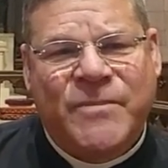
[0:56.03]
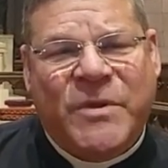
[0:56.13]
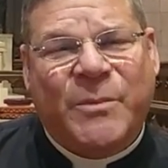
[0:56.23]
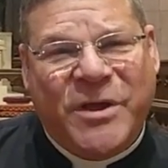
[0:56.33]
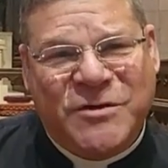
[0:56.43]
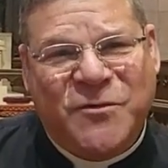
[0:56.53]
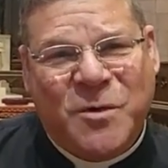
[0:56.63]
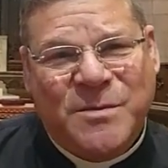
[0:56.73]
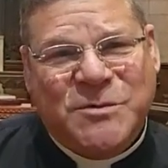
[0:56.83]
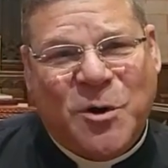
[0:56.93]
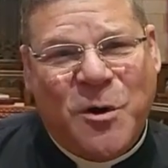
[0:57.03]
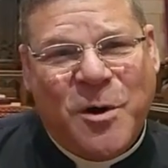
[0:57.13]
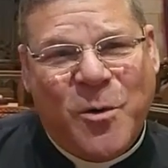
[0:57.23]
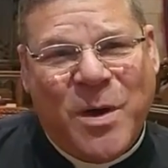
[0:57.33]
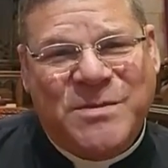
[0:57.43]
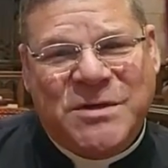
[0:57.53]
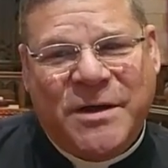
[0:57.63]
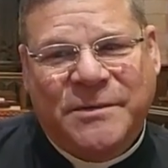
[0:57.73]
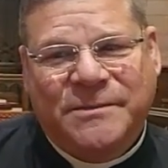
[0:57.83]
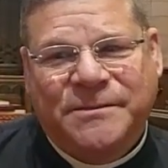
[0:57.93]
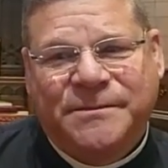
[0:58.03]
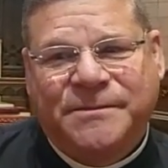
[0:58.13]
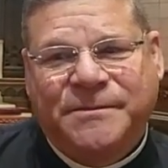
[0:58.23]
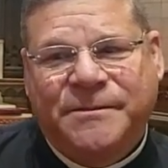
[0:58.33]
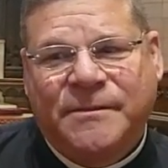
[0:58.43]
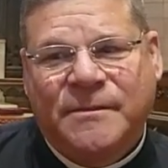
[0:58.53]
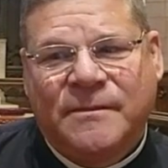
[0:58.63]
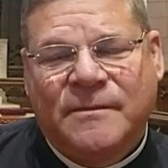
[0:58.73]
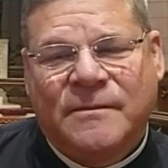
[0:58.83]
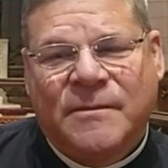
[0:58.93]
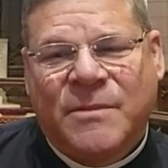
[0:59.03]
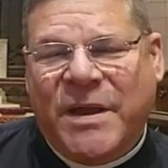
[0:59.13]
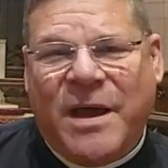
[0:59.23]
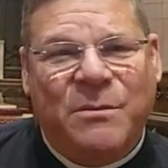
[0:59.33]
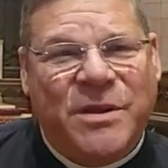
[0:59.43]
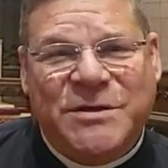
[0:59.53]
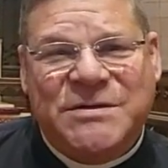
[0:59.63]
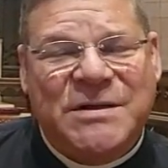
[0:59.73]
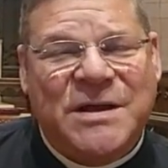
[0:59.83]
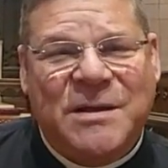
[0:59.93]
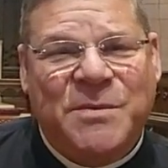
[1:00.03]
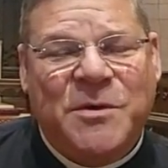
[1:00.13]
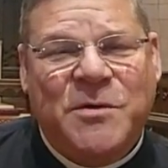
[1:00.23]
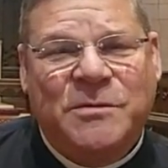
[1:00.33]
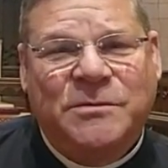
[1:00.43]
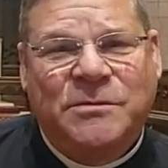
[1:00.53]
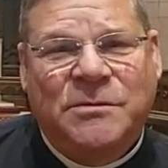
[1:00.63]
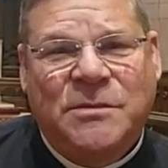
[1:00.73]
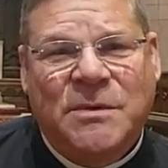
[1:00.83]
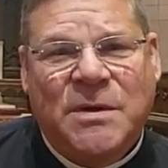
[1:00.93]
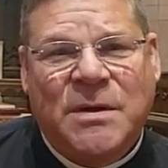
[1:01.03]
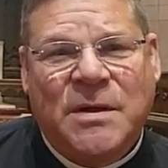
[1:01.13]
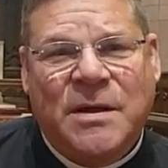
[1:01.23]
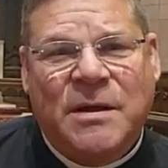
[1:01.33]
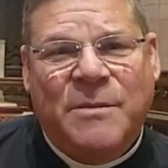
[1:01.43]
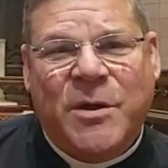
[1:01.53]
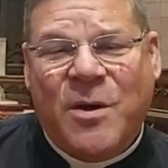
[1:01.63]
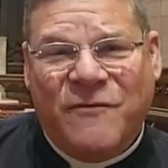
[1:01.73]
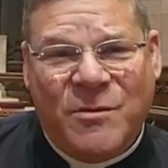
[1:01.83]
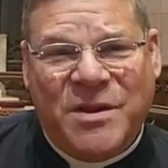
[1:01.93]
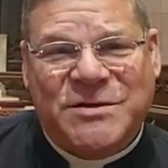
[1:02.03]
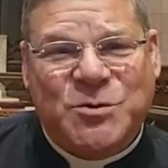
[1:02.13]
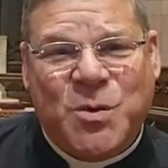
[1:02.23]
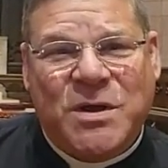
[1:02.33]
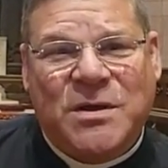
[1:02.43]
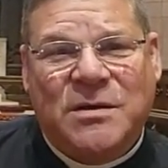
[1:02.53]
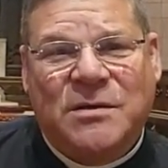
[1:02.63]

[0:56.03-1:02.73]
The pledge forms are on our website. May God bless and keep you. May you have a blessed week.